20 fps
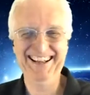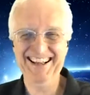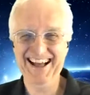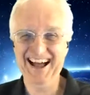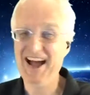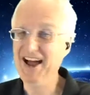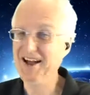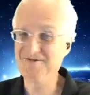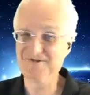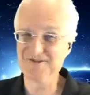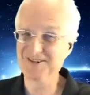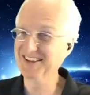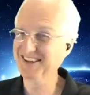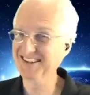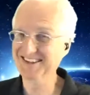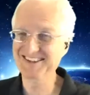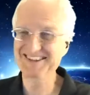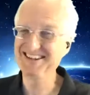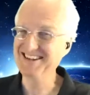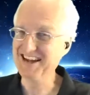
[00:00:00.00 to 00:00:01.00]
I'm really
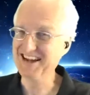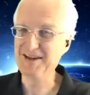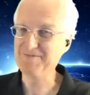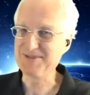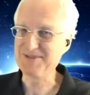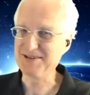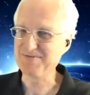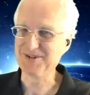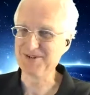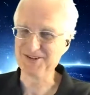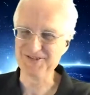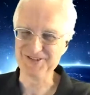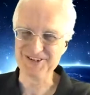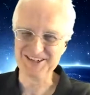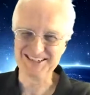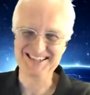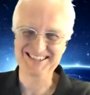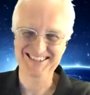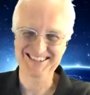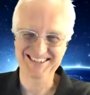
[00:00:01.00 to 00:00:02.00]
good at not being
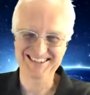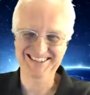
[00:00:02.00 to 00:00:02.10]
perfect.